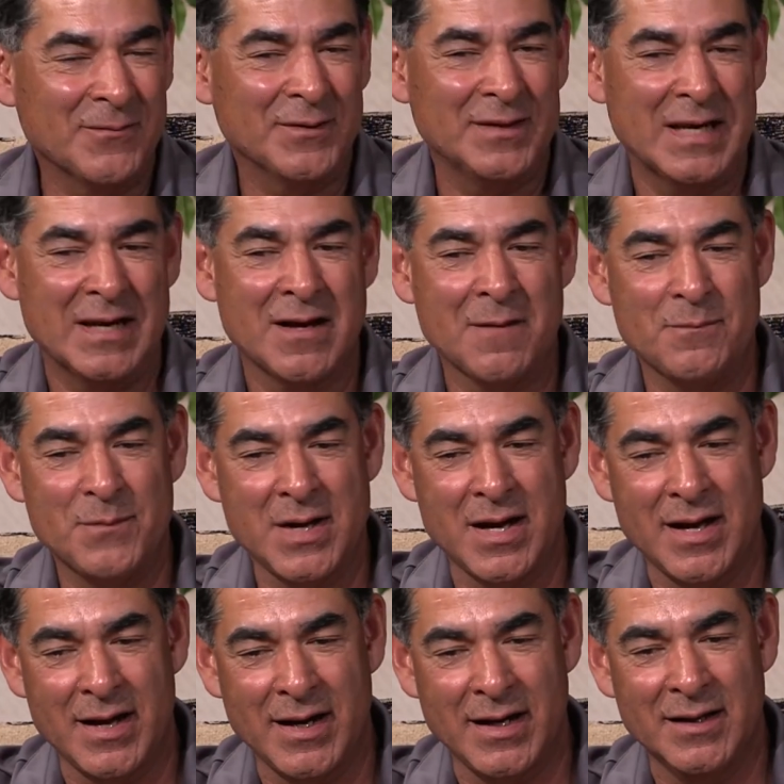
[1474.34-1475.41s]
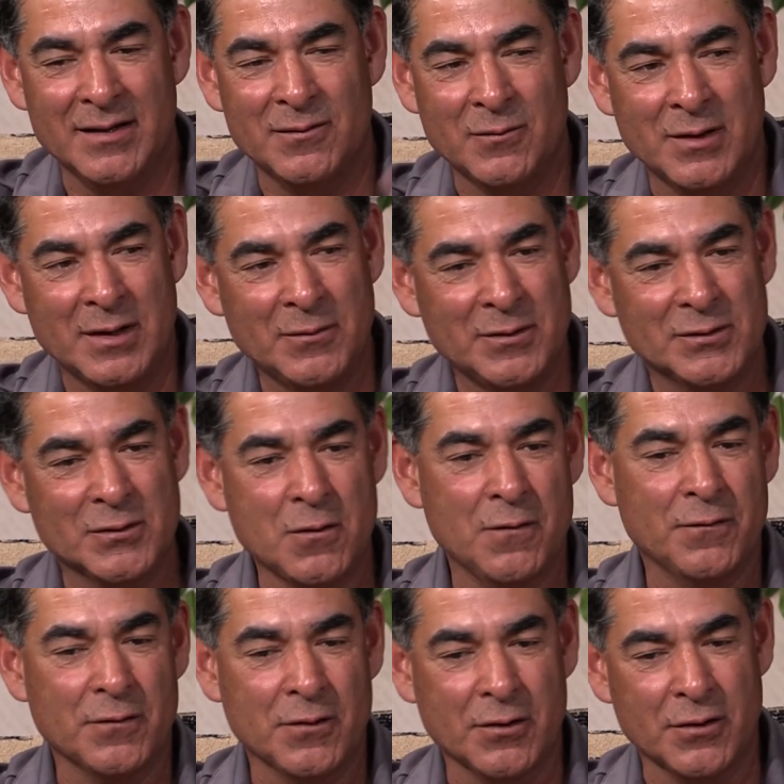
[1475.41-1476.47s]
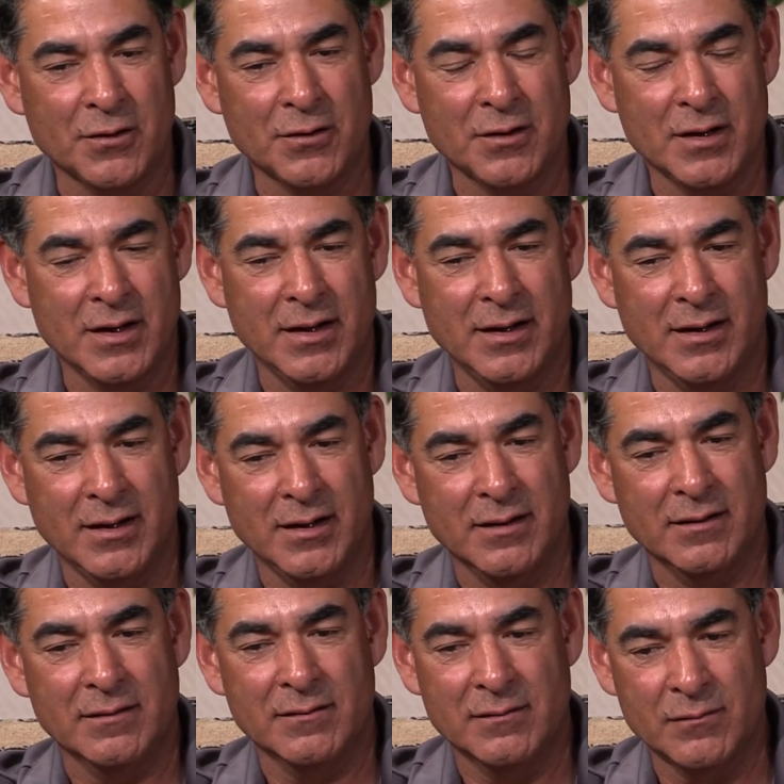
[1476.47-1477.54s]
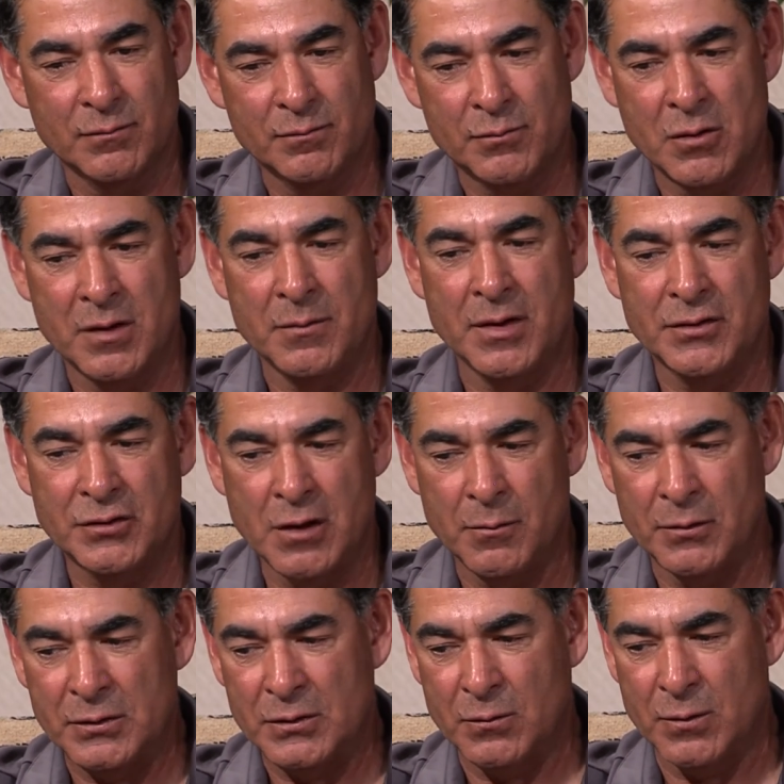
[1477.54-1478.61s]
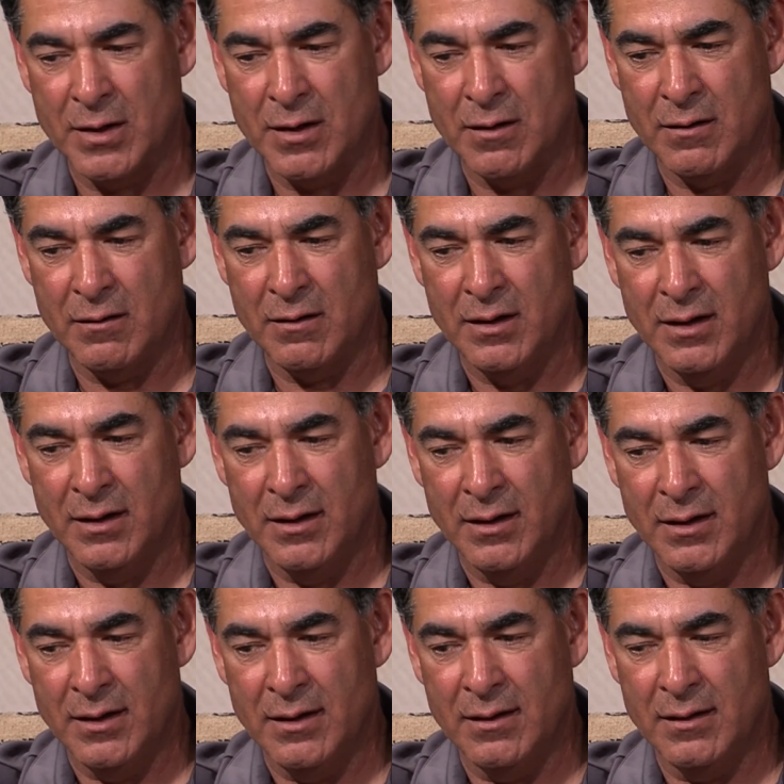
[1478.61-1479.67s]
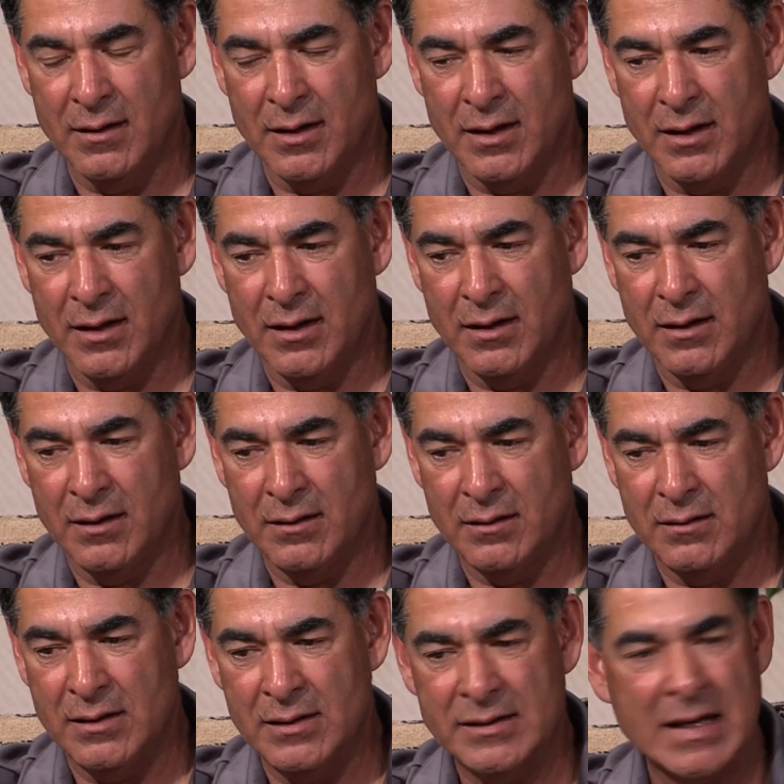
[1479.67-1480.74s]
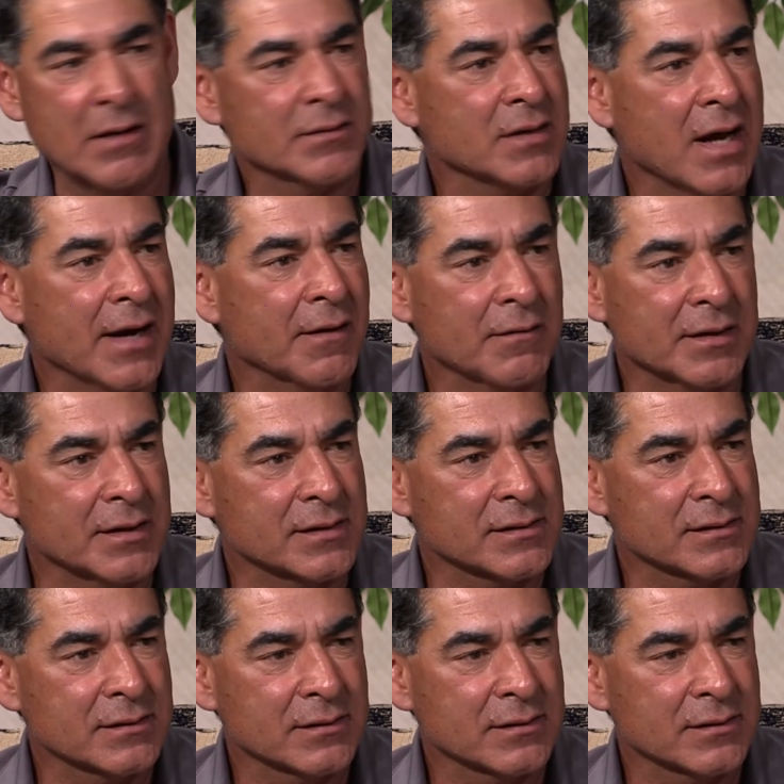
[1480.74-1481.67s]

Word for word: when they combined, when it was over, uh, pretty much almost where the discount tire is.